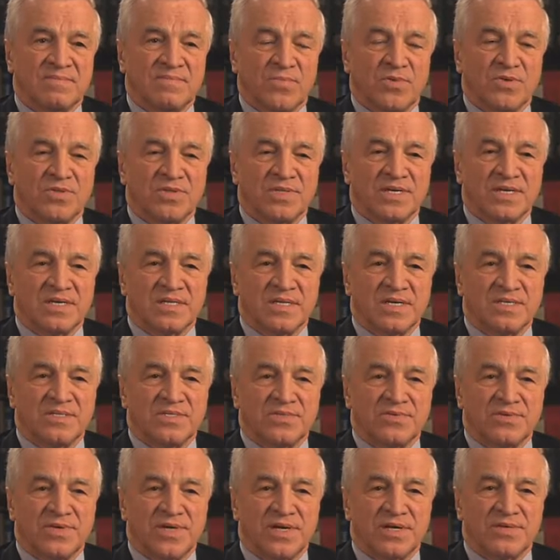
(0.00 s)
one thing led
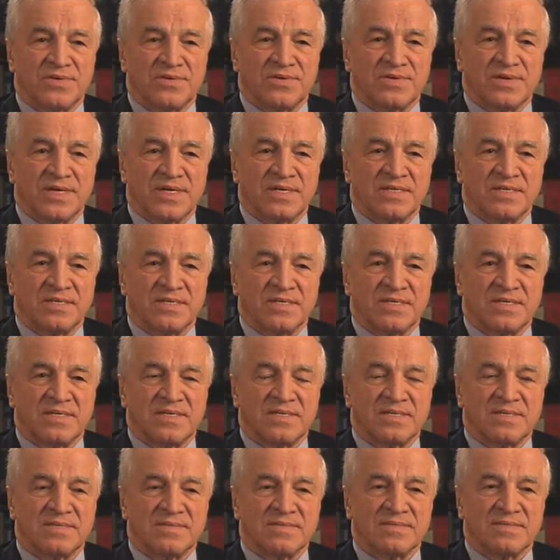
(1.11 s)
to another, and
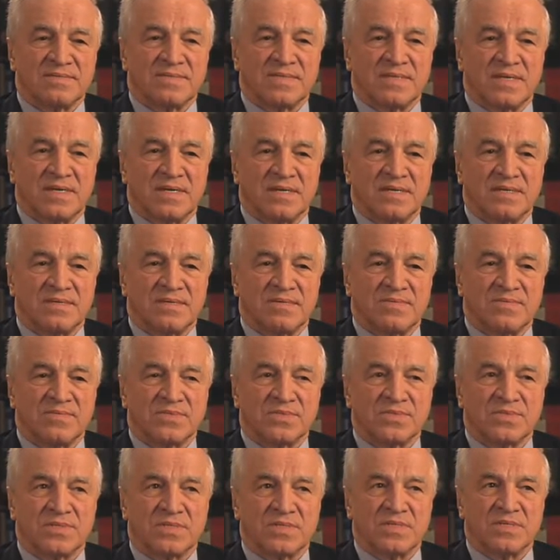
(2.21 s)
I
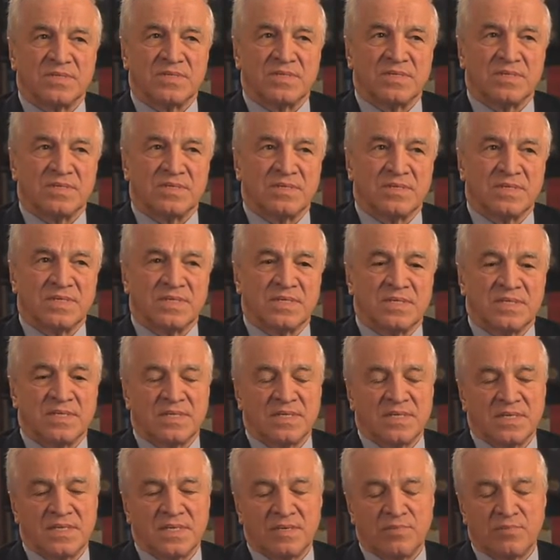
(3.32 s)
was
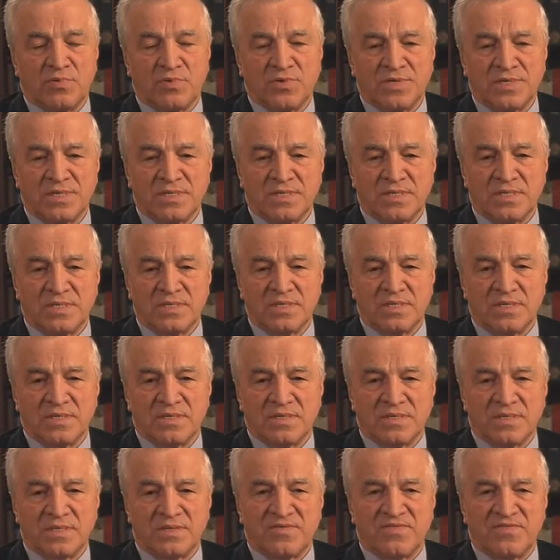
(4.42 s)
appointed
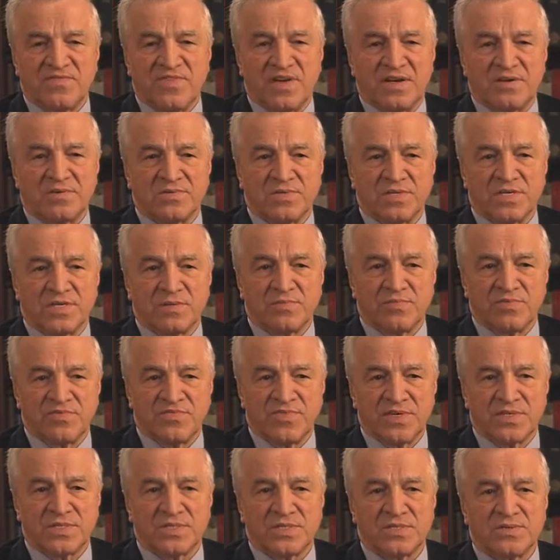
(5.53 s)
the founding
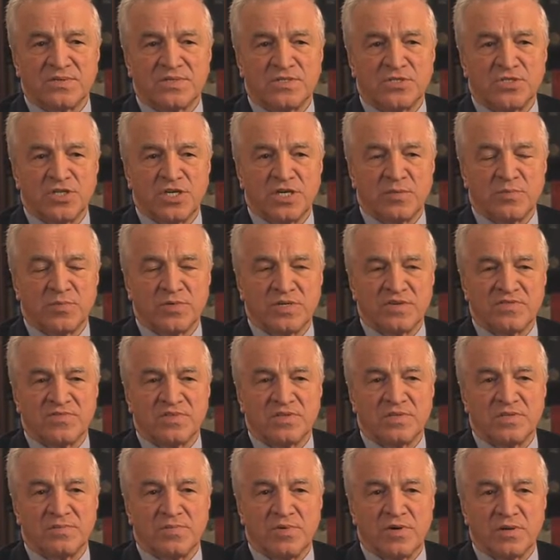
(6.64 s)
professor and chairman of the
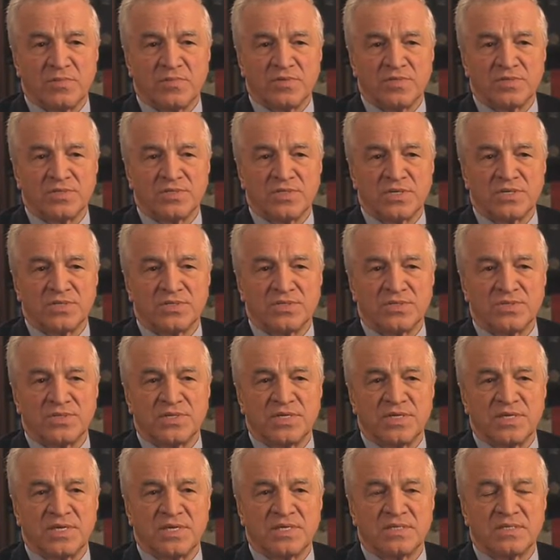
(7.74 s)
Department of
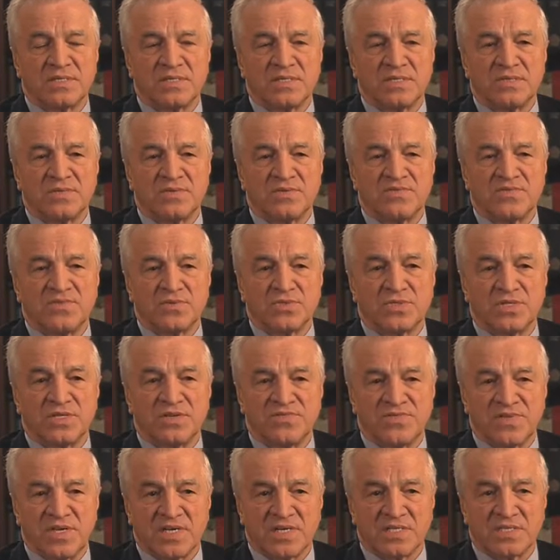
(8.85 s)
Surgery at the University
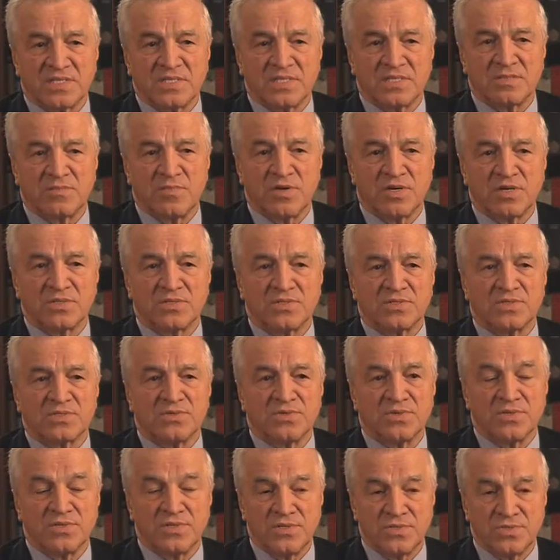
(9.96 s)
of Texas Medical
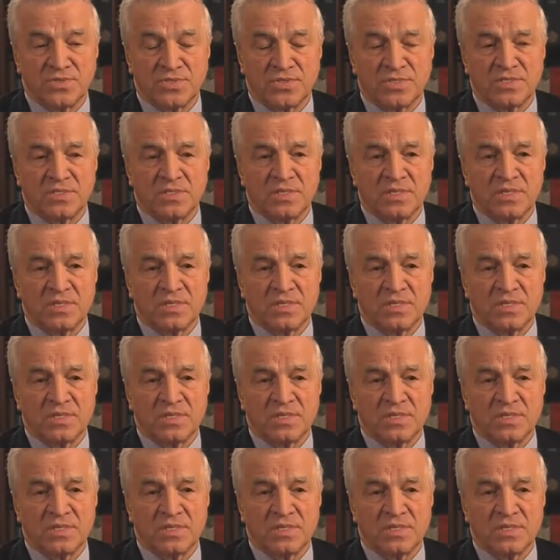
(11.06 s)
School in Houston.